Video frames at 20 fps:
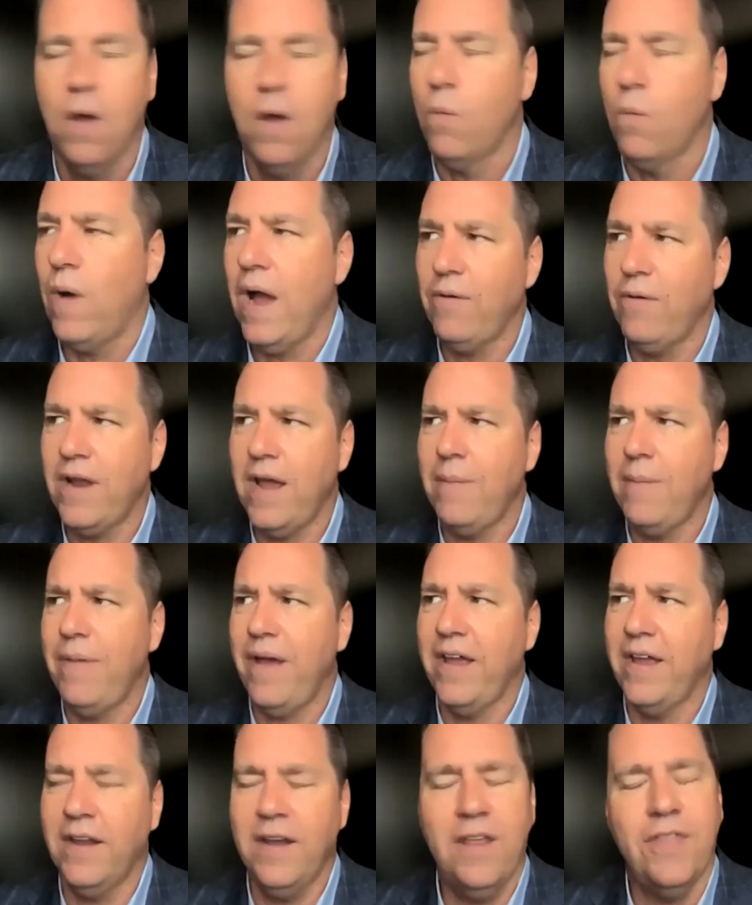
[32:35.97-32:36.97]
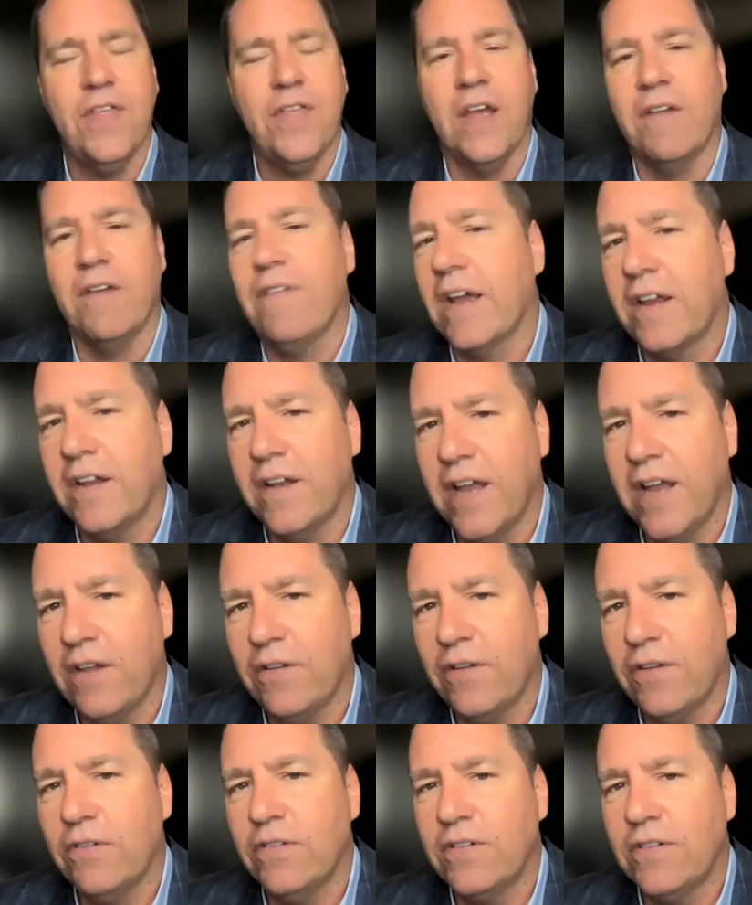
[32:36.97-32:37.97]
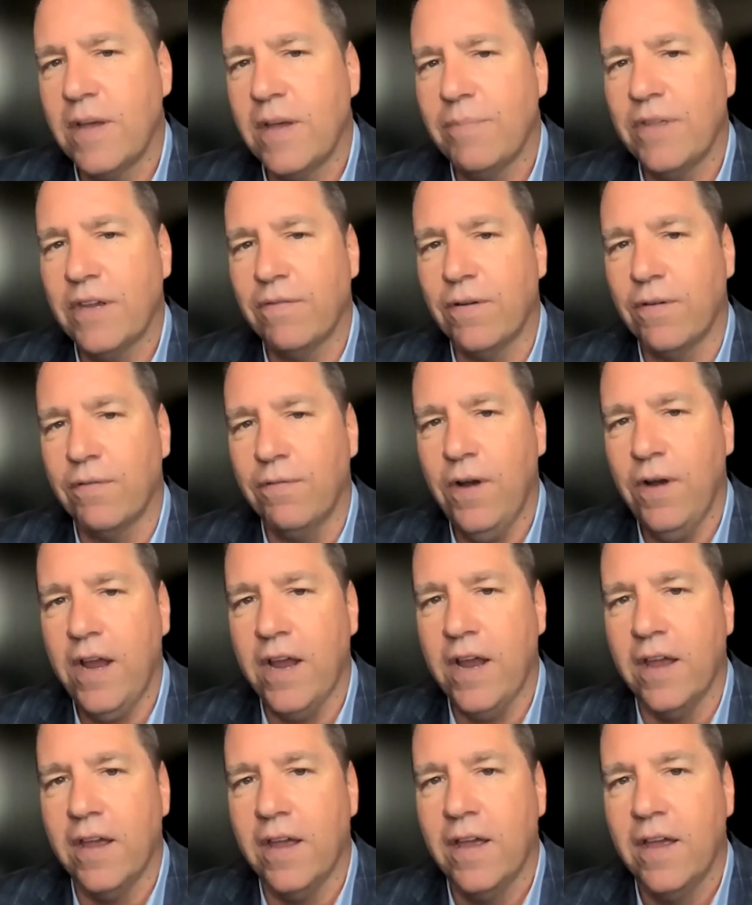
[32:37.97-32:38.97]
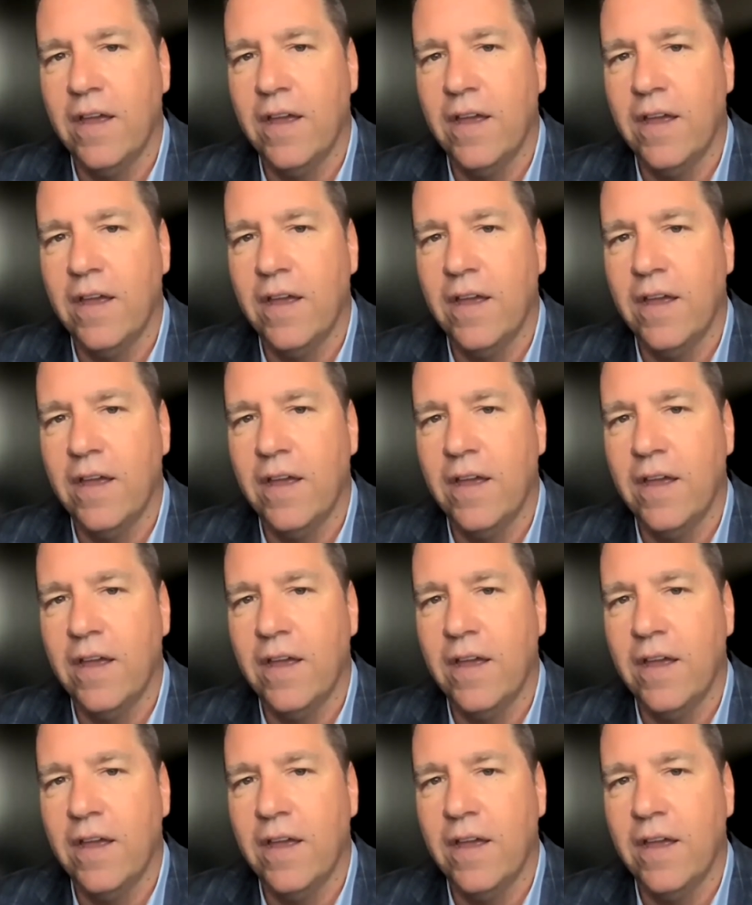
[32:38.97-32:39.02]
Why would I buy anything if I can download something for free?